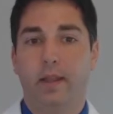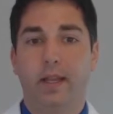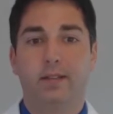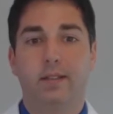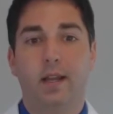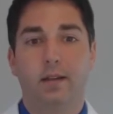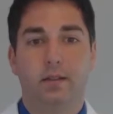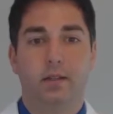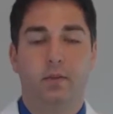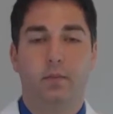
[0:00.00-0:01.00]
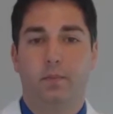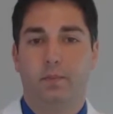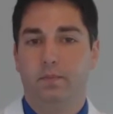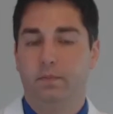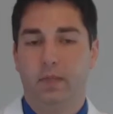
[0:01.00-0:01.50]
And they extend to different
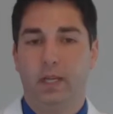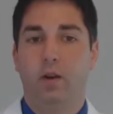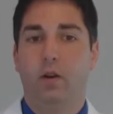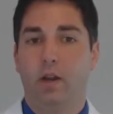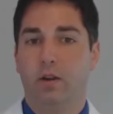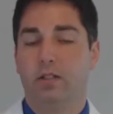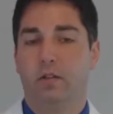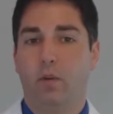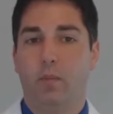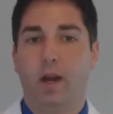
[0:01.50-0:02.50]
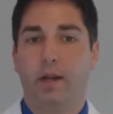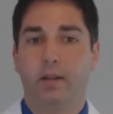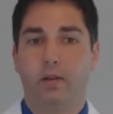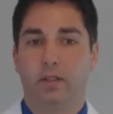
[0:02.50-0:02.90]
areas of our body.